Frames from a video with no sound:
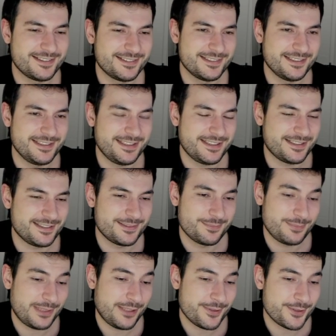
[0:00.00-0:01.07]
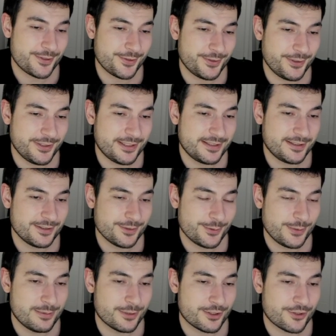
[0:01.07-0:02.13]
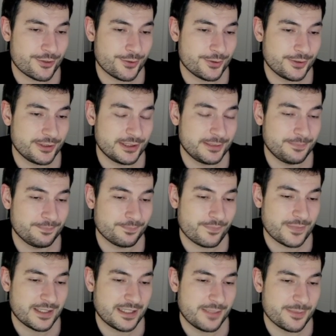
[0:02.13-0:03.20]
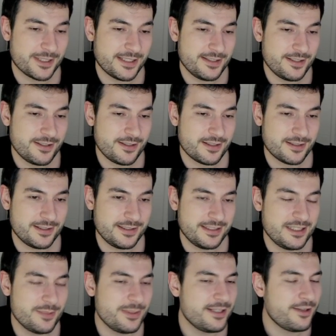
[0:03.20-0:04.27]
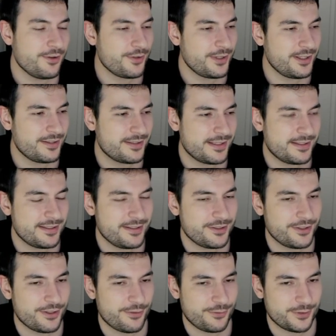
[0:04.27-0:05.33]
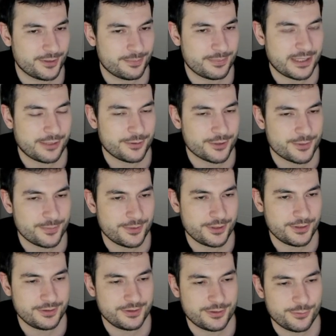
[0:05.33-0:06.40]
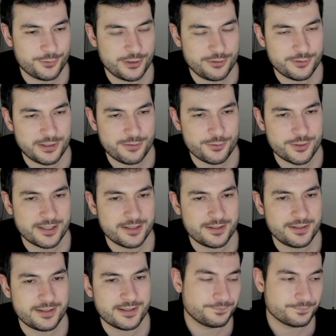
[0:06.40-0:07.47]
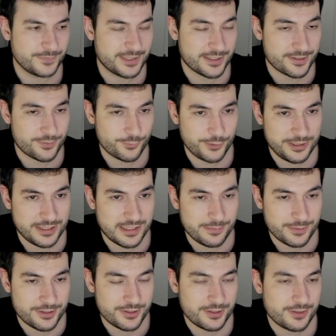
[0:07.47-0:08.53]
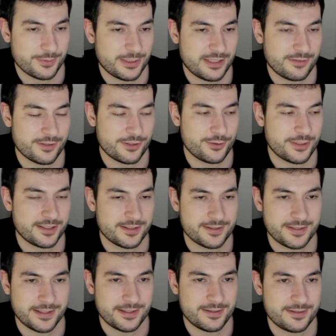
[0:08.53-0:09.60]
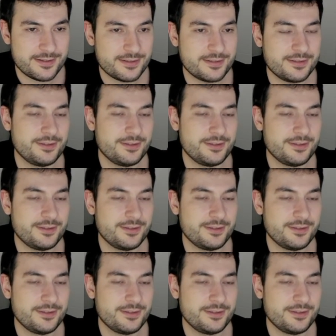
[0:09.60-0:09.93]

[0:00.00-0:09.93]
And yeah, Pirate stronger, Quillwatch stronger. I'm kinda a little bit annoyed they didn't nerf the Pyrospawn, the 3/5 dragon that does 3 damage whenever a dragon attacks